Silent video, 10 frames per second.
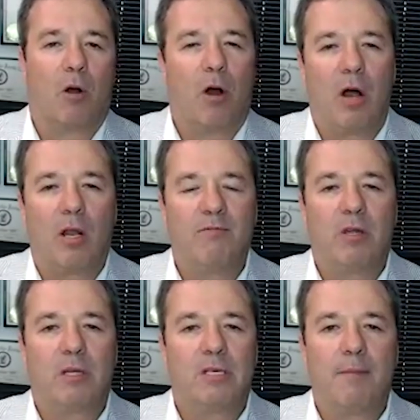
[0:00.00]
all of
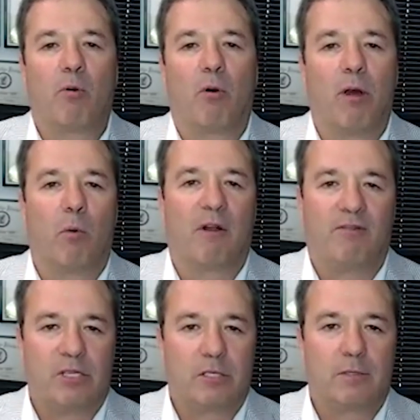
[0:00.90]
the temporary work
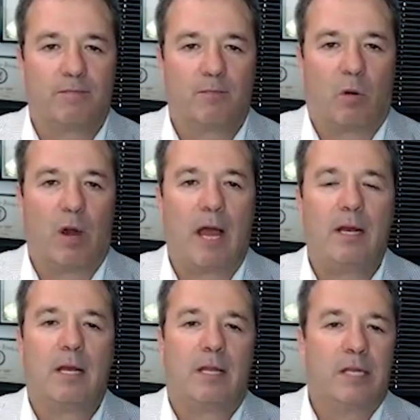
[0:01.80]
visas, all
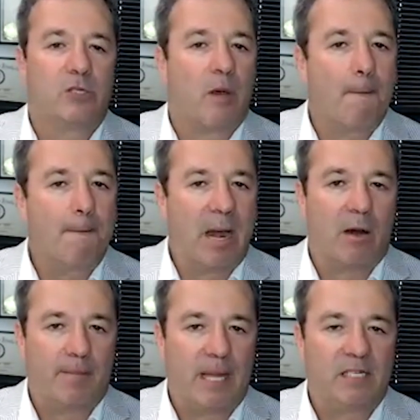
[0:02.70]
right? These are the
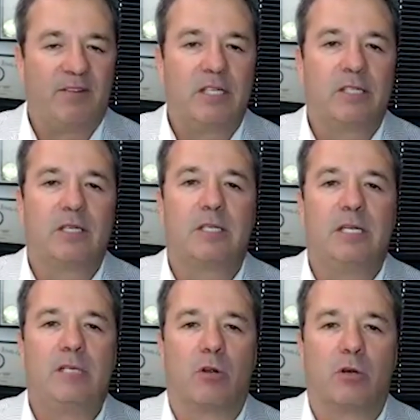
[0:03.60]
merit-based visas.
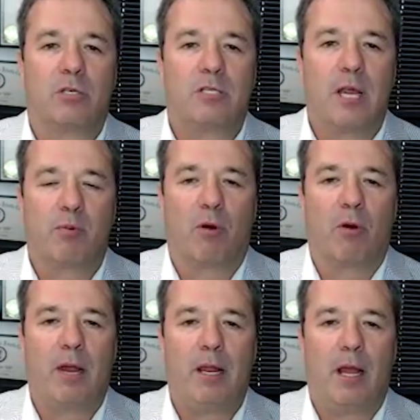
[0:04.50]
These are
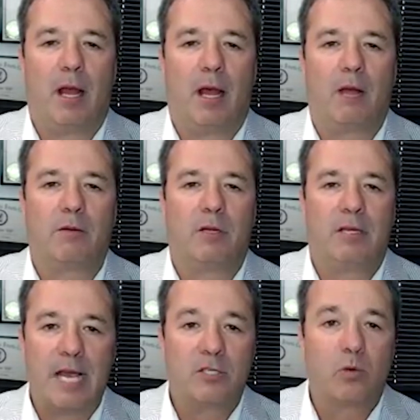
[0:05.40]
temporary
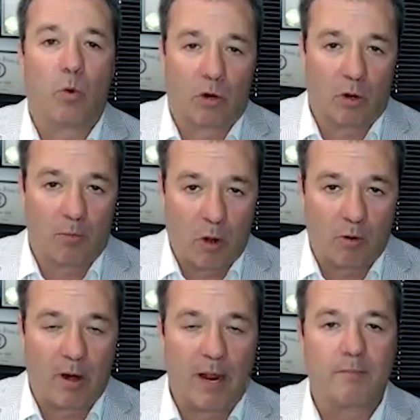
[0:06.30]
guest worker
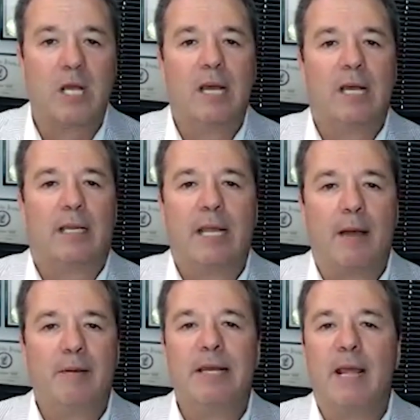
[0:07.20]
programs. They
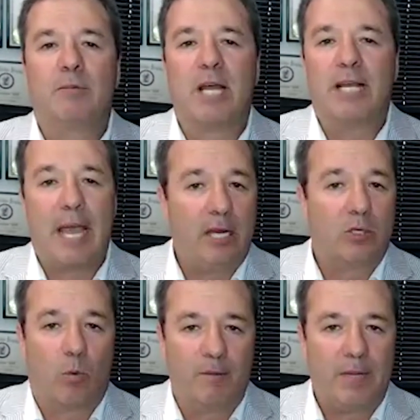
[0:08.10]
come in names like
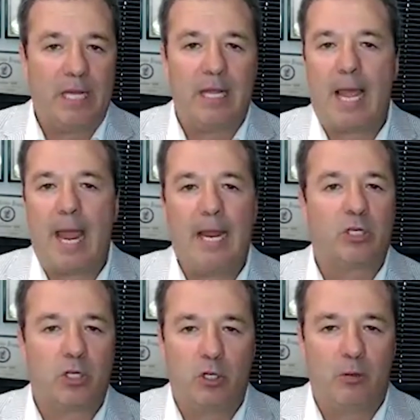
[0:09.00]
H-1B,
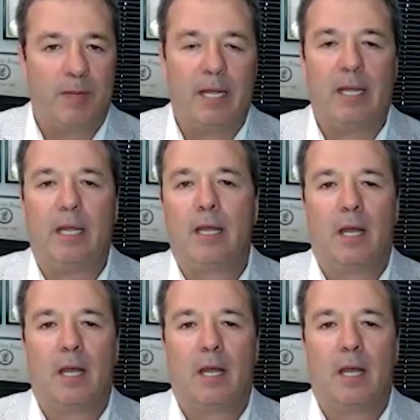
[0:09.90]
H-2B,